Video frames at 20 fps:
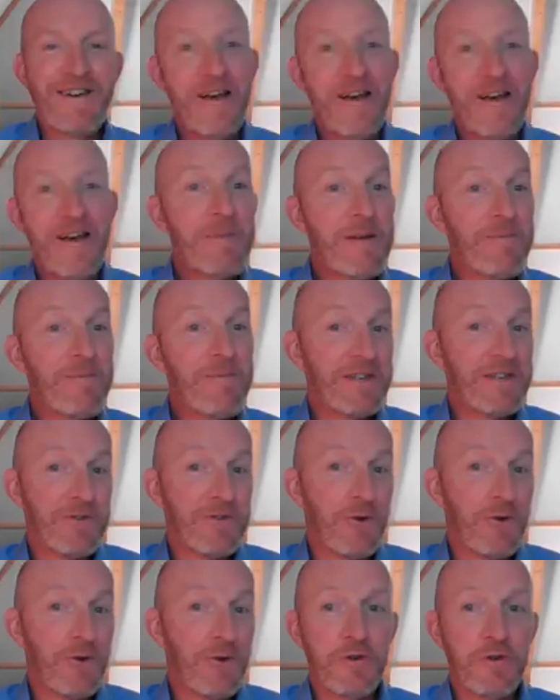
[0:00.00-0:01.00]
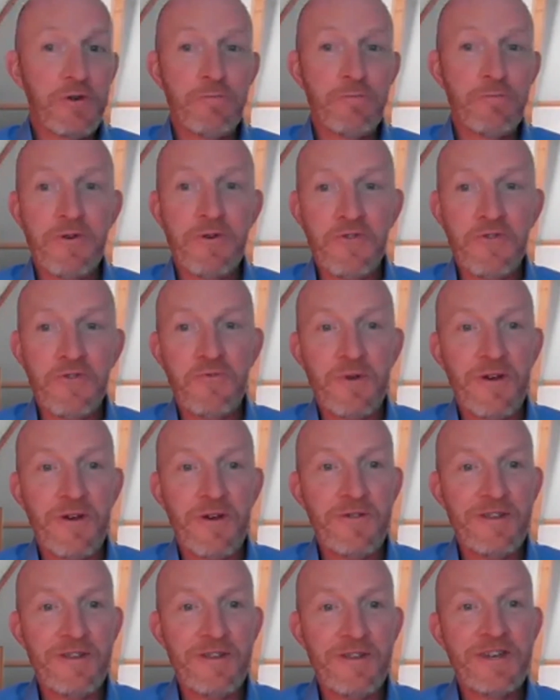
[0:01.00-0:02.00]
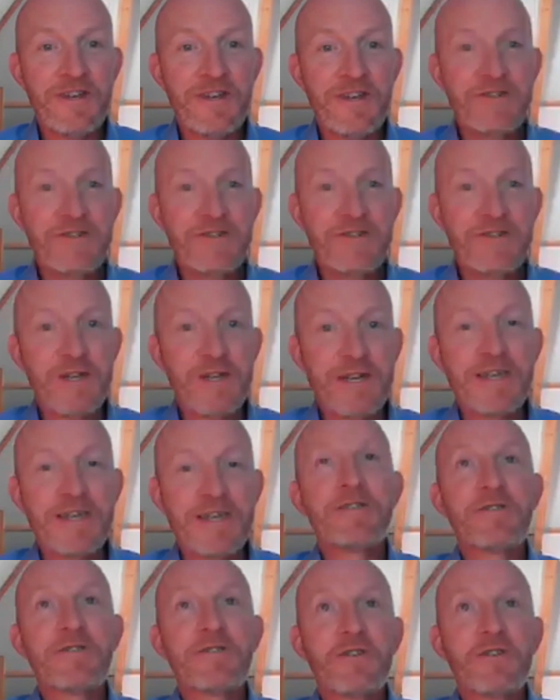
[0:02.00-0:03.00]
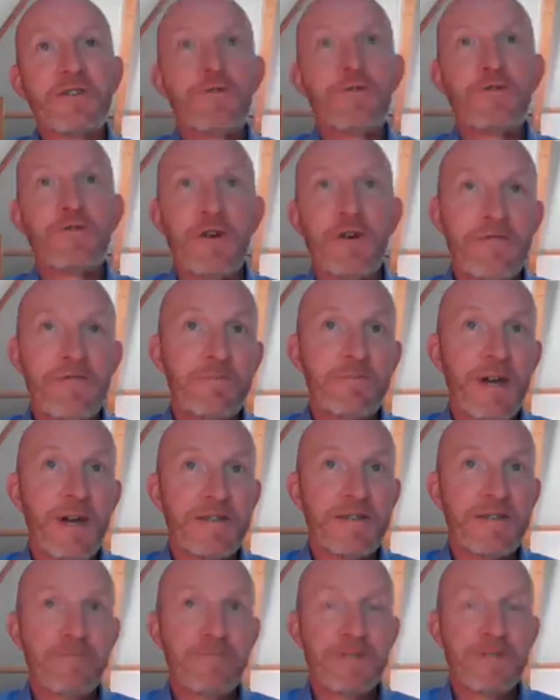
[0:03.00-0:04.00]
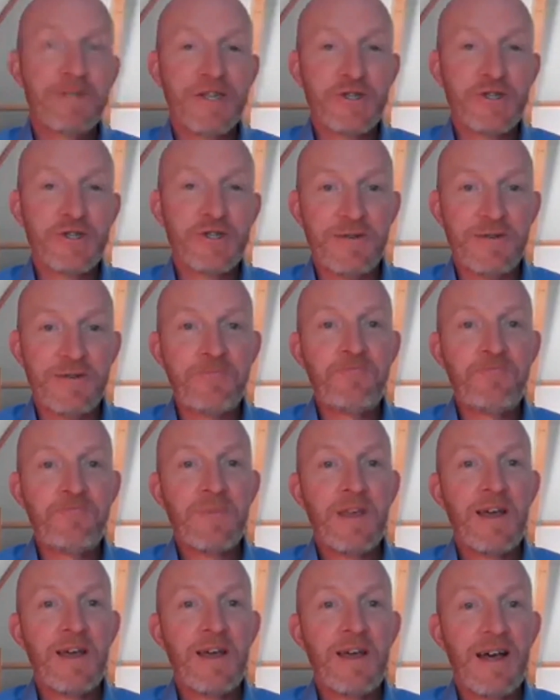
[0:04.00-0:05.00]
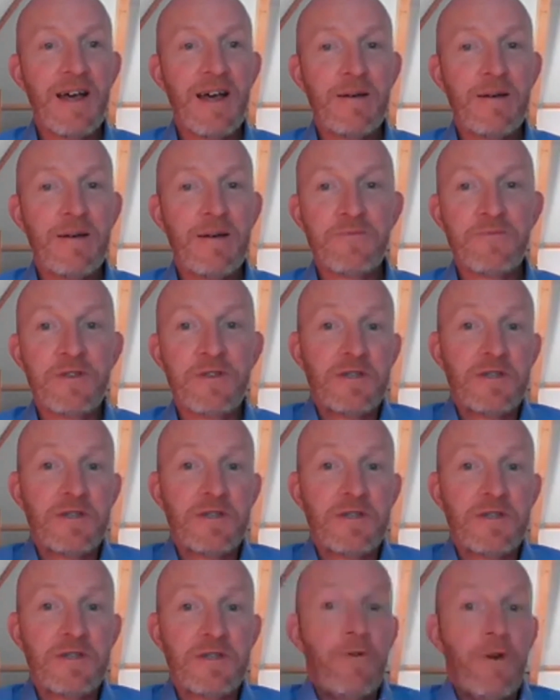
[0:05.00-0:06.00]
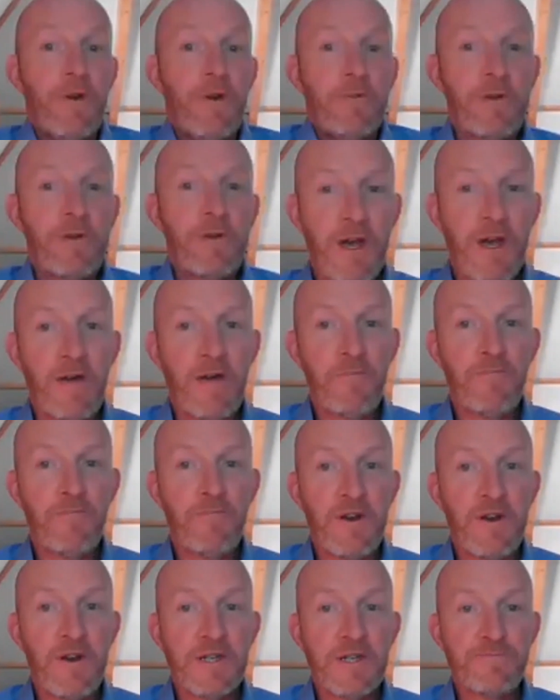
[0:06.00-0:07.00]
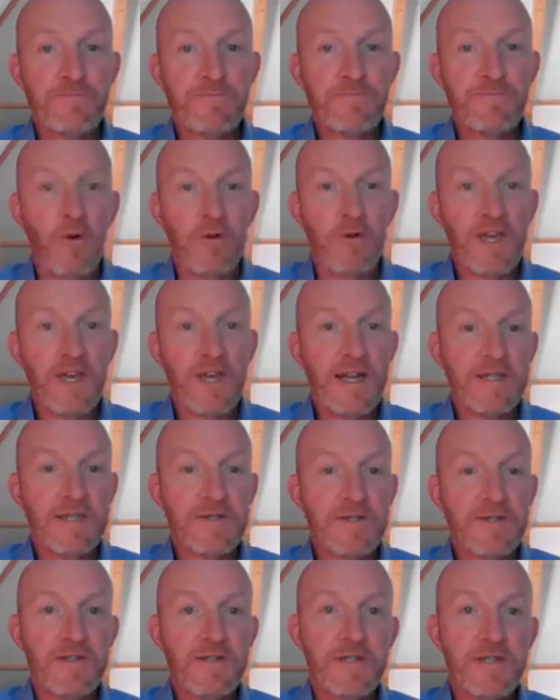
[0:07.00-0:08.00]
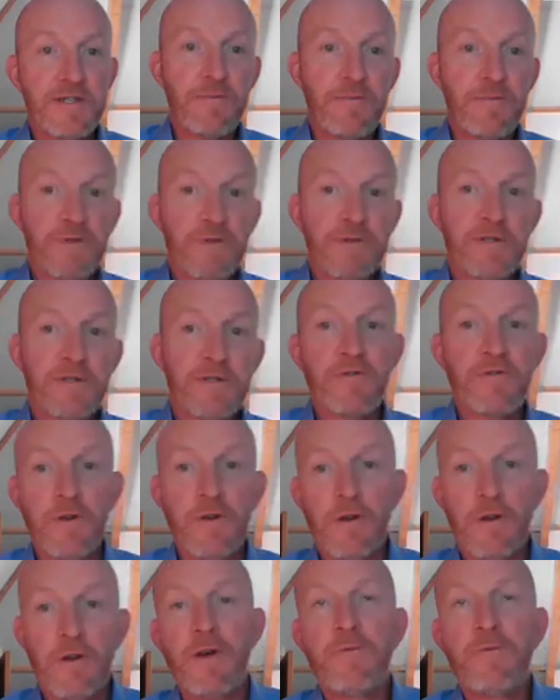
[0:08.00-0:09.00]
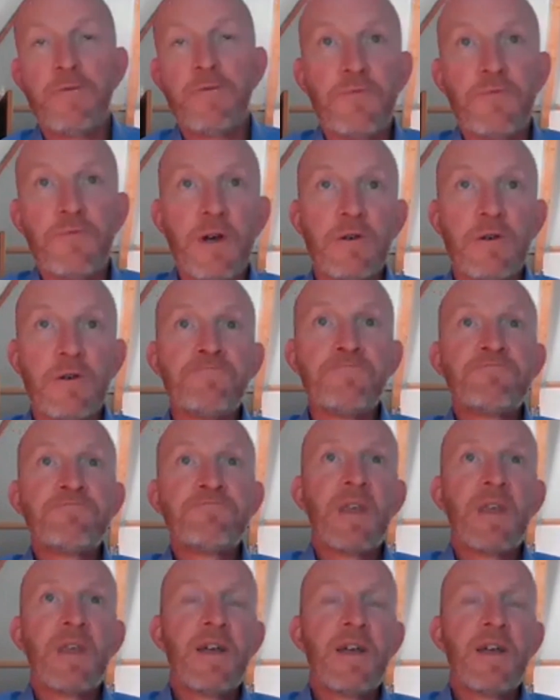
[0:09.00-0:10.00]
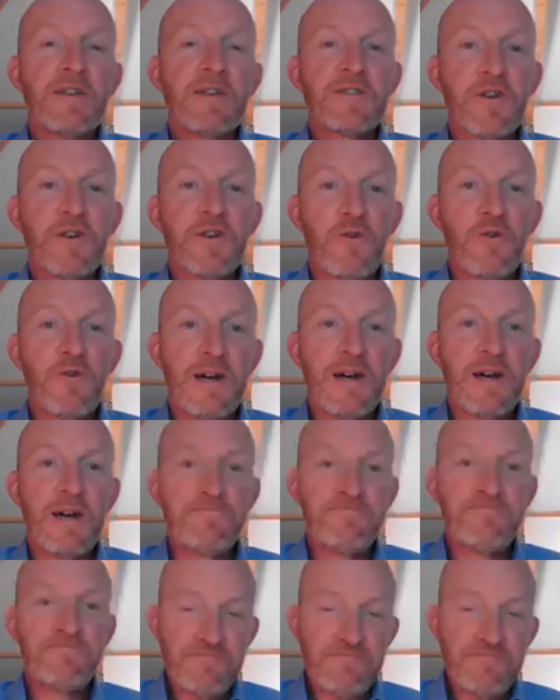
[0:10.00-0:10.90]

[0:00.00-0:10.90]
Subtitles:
maybe there's audio books as well. The things you can listen to if you're driving, potentially. We have various podcasts on this kind of material around as well. So,